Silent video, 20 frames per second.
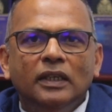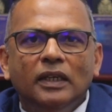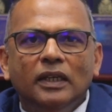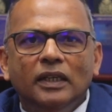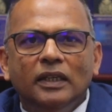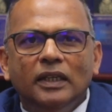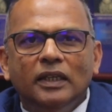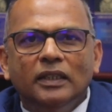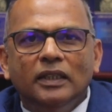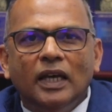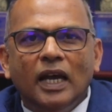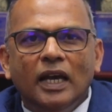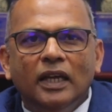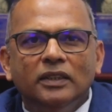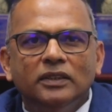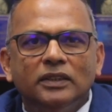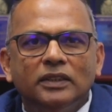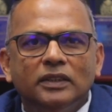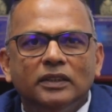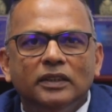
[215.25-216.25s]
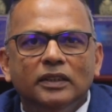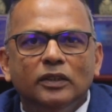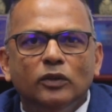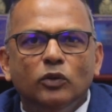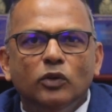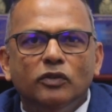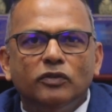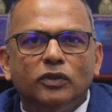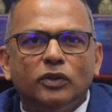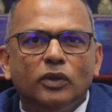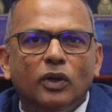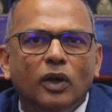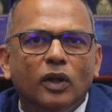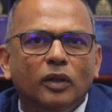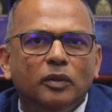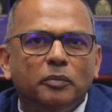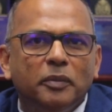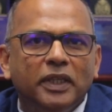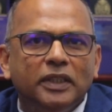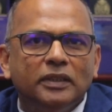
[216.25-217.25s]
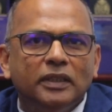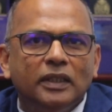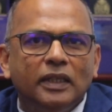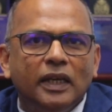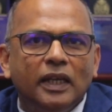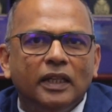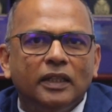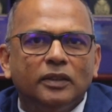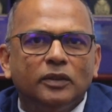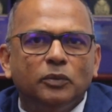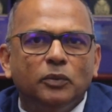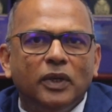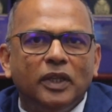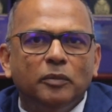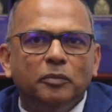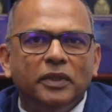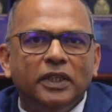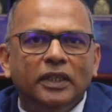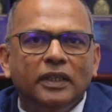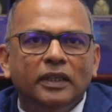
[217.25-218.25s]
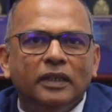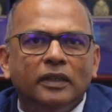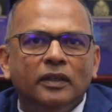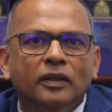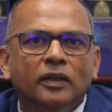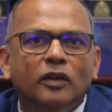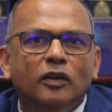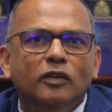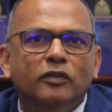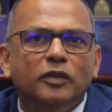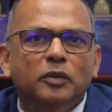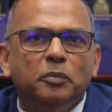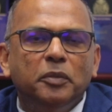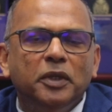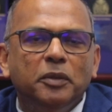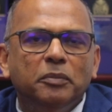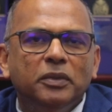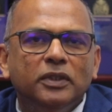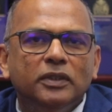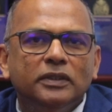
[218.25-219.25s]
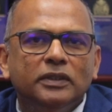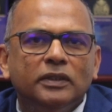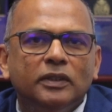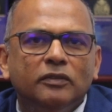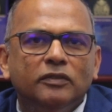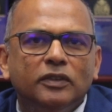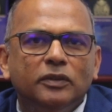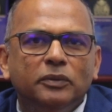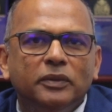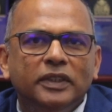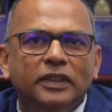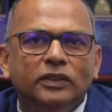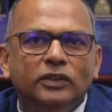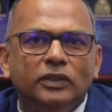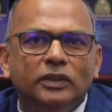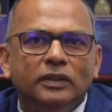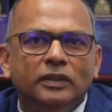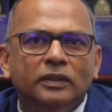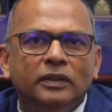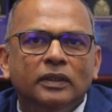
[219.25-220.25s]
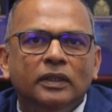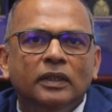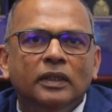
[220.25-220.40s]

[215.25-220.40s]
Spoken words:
and enhance the overall mental health well-being of the peoples of the region.